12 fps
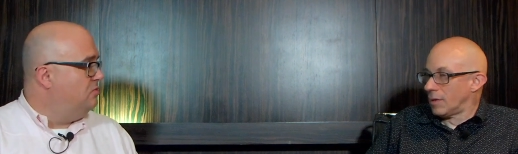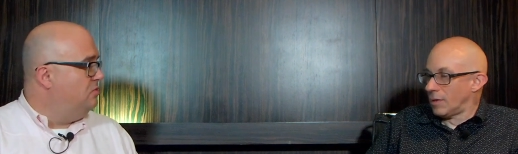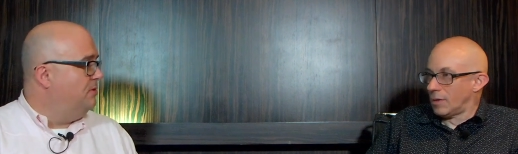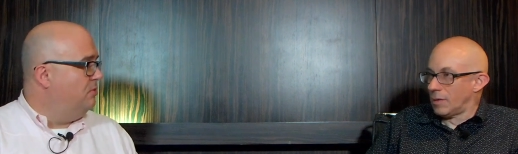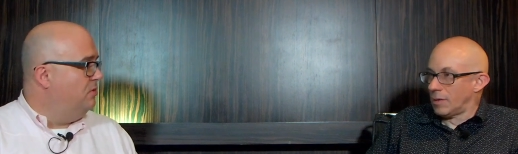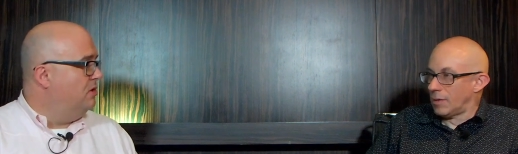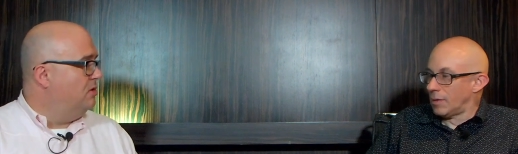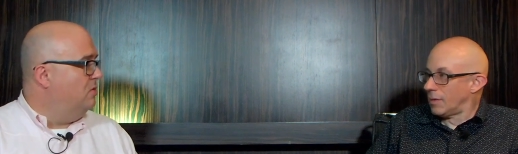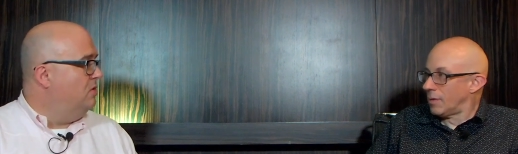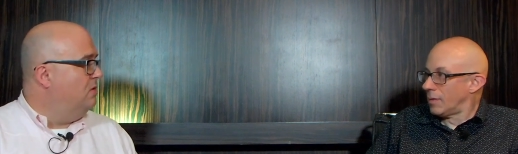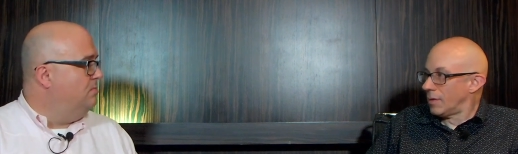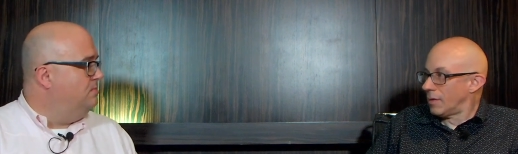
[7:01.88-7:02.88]
Speaker 1: will be really
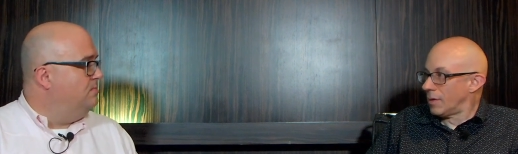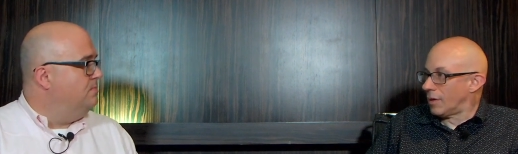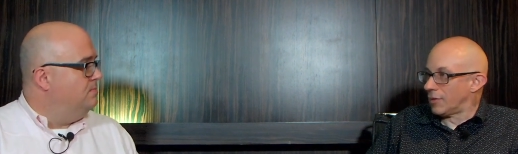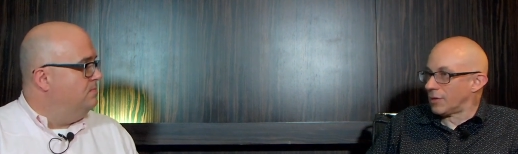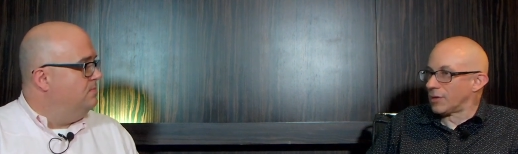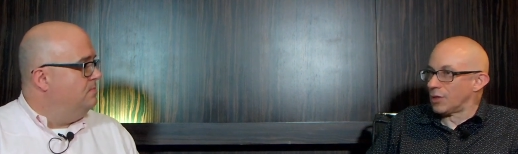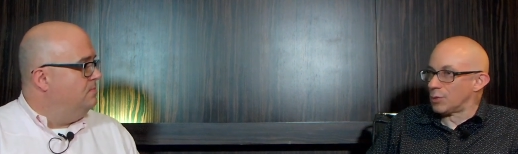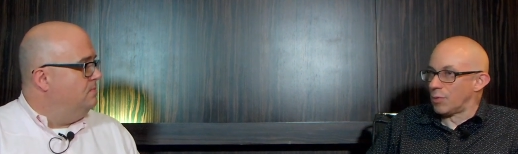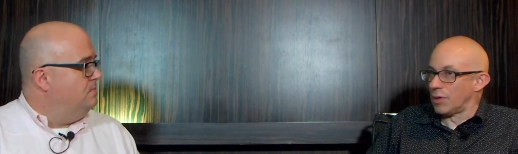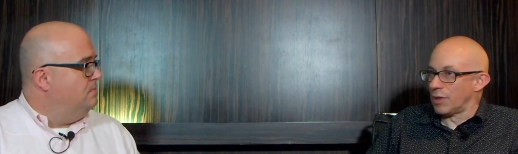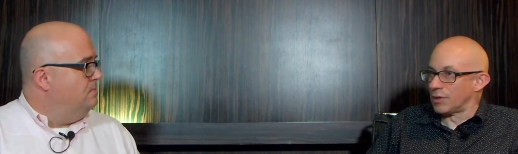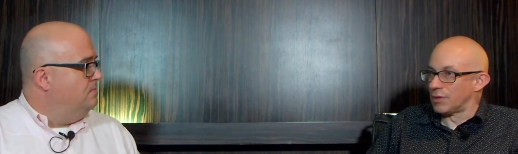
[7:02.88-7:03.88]
cool.
Speaker 2: Yeah, I think that's
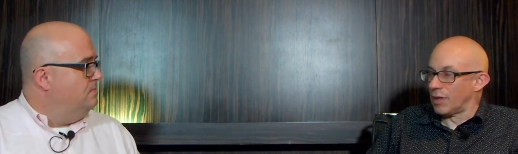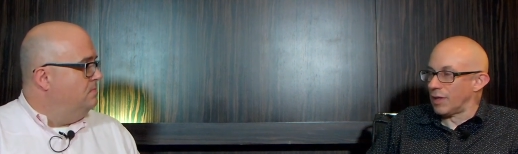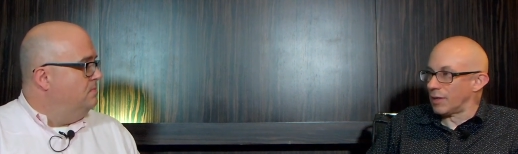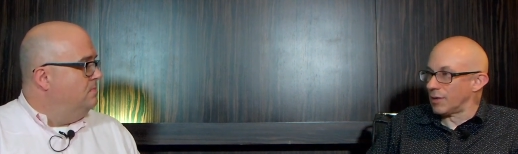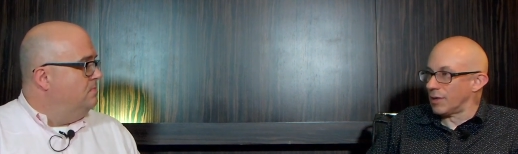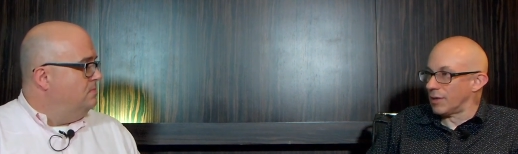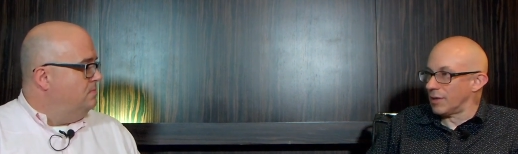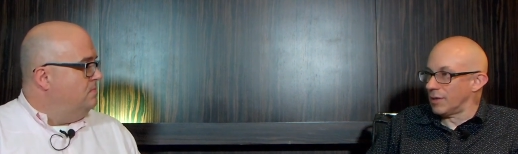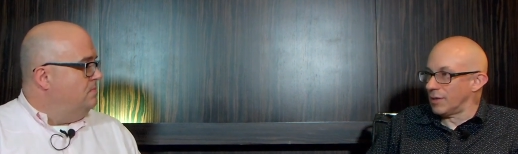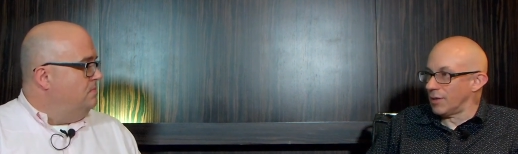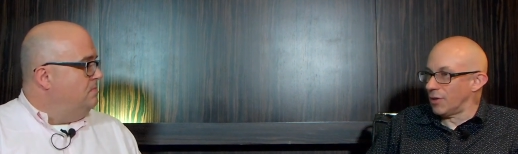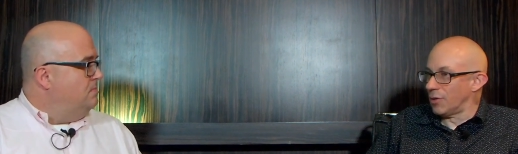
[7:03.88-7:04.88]
pretty exciting that,
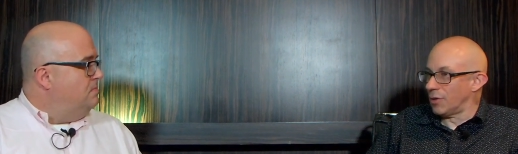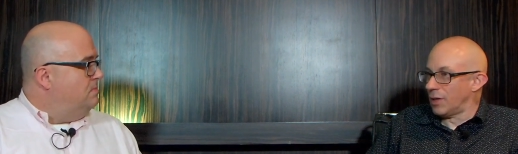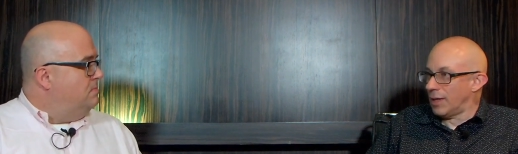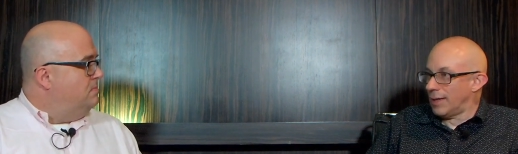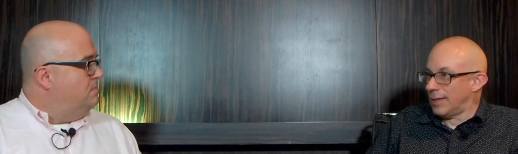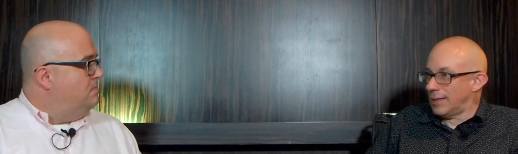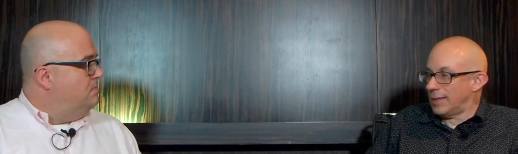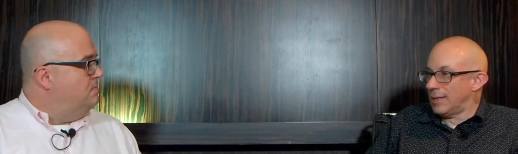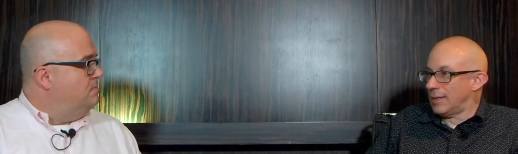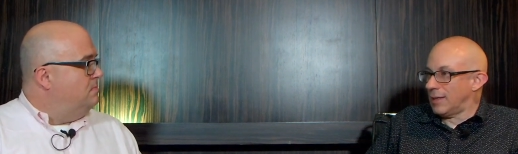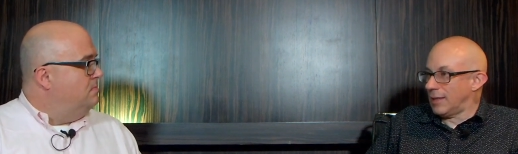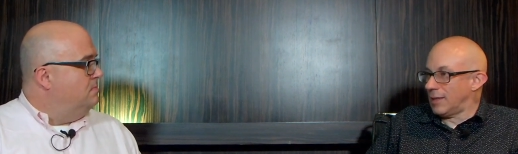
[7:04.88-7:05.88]
you know,
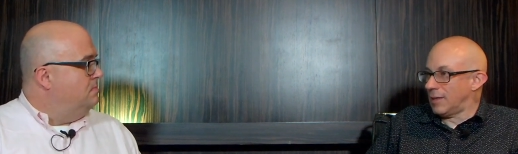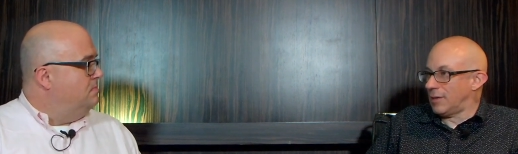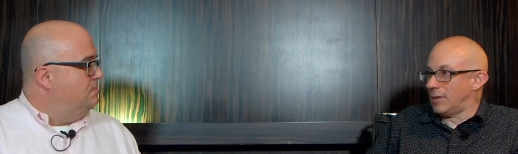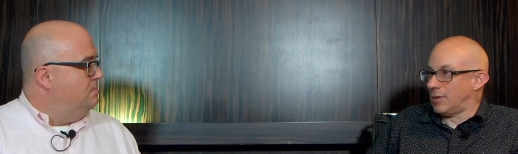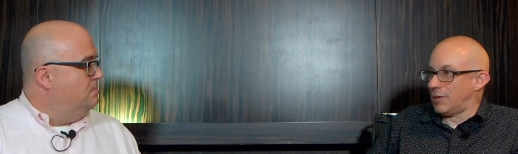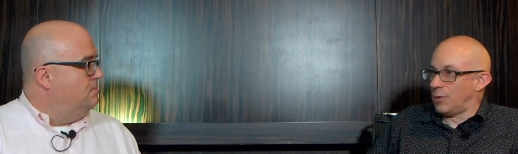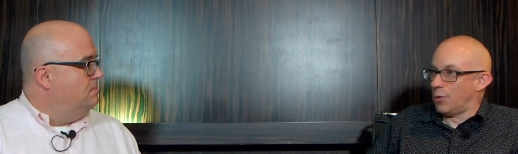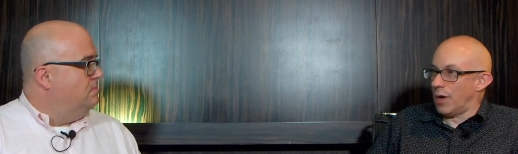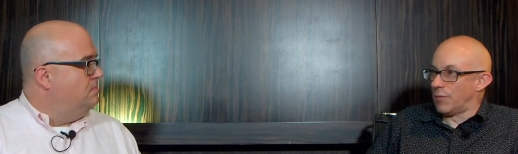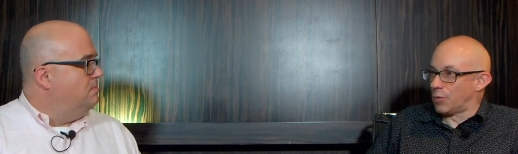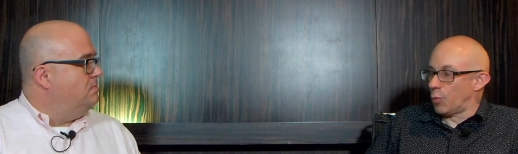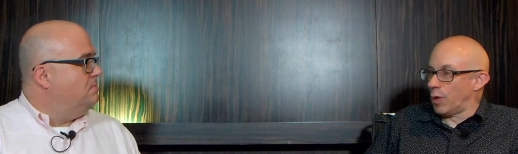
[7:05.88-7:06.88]
it, you
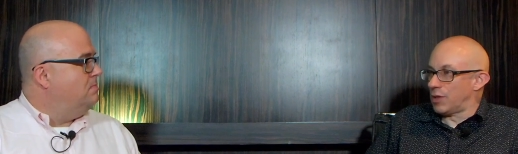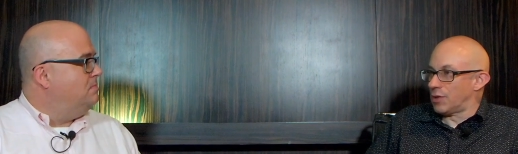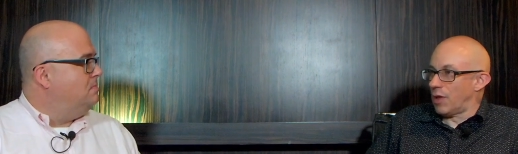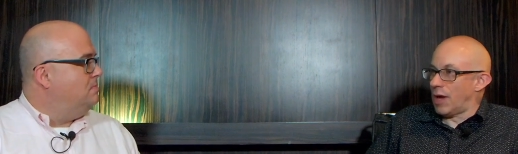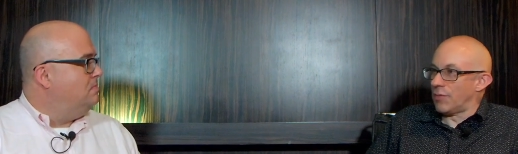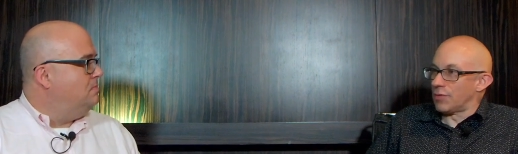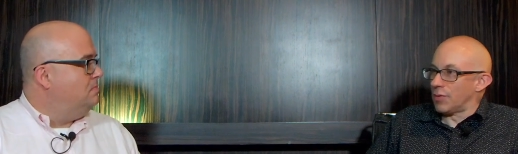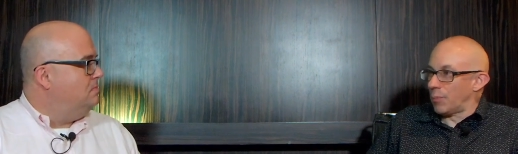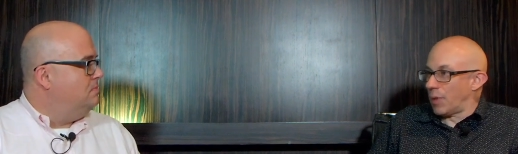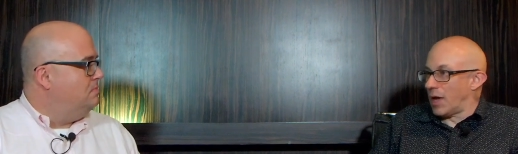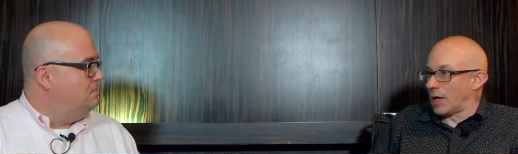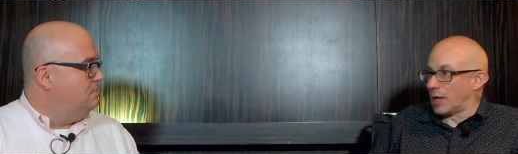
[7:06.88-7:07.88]
don't have to wait till after
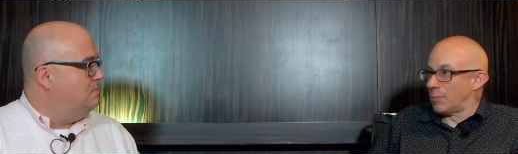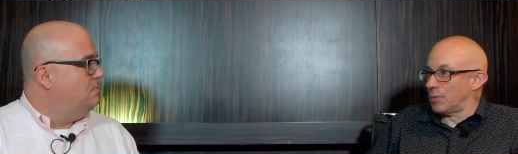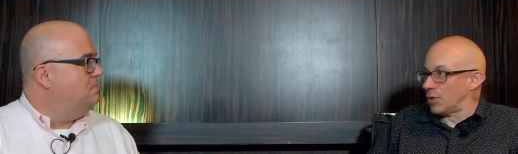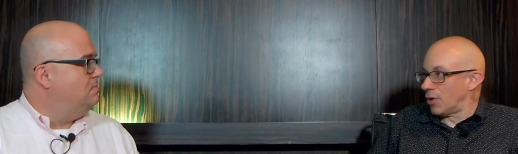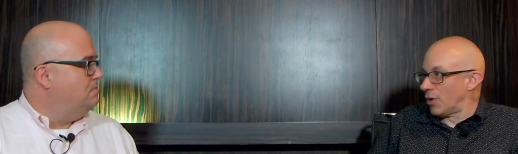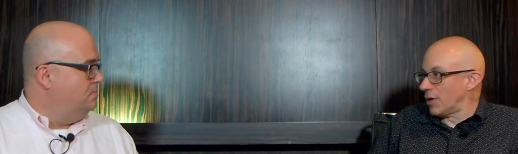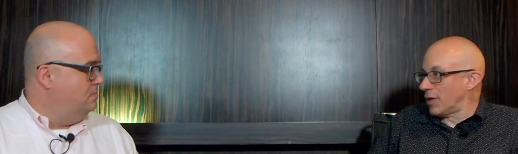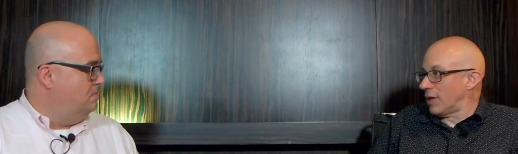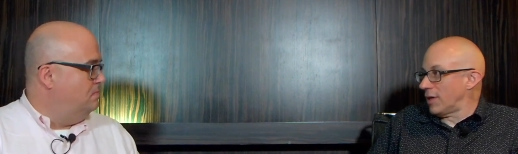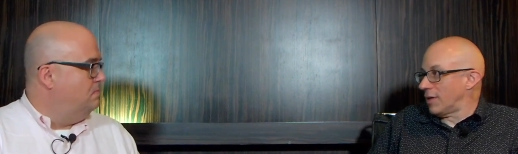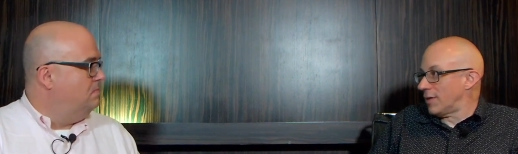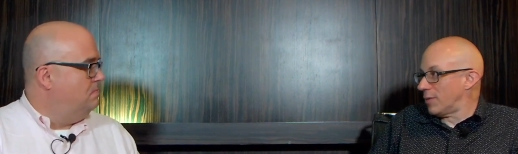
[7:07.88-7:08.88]
the backup has already